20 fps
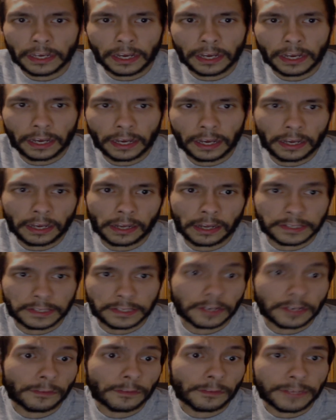
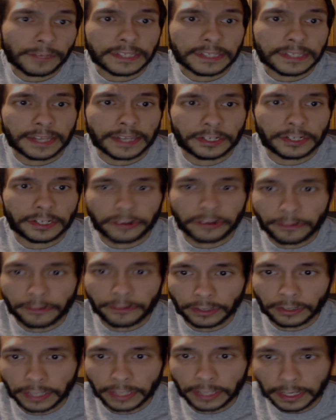until mid-century,
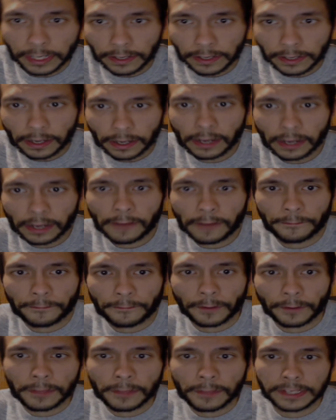really,
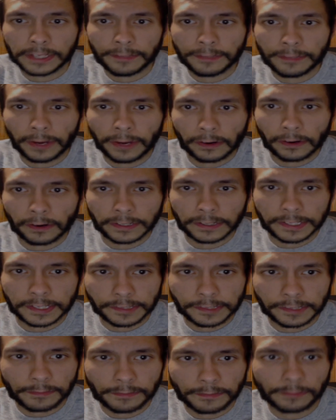from this empiricism.